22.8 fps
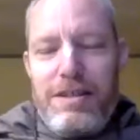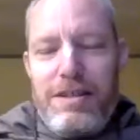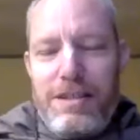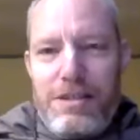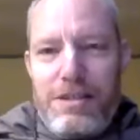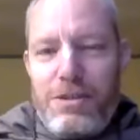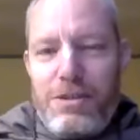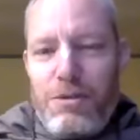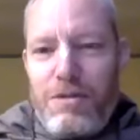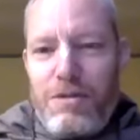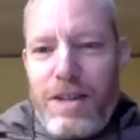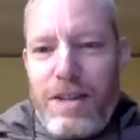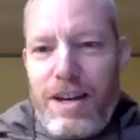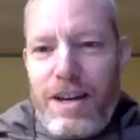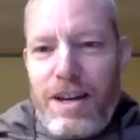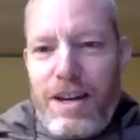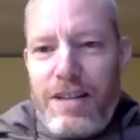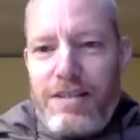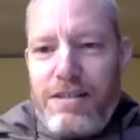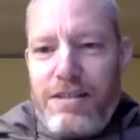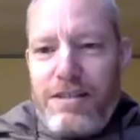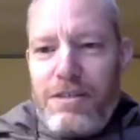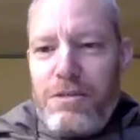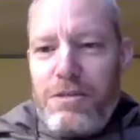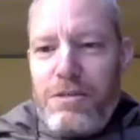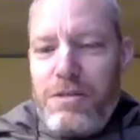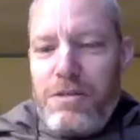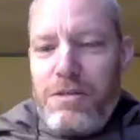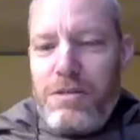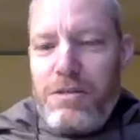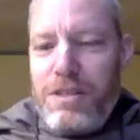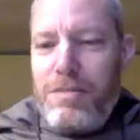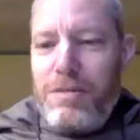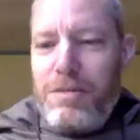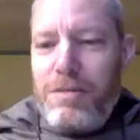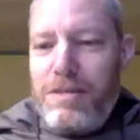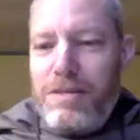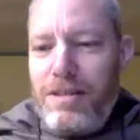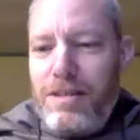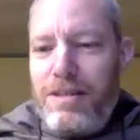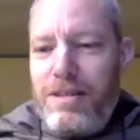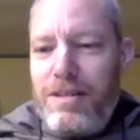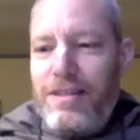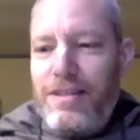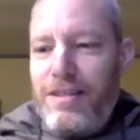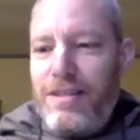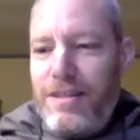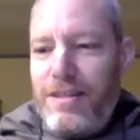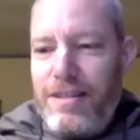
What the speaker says: so vast and so deep, and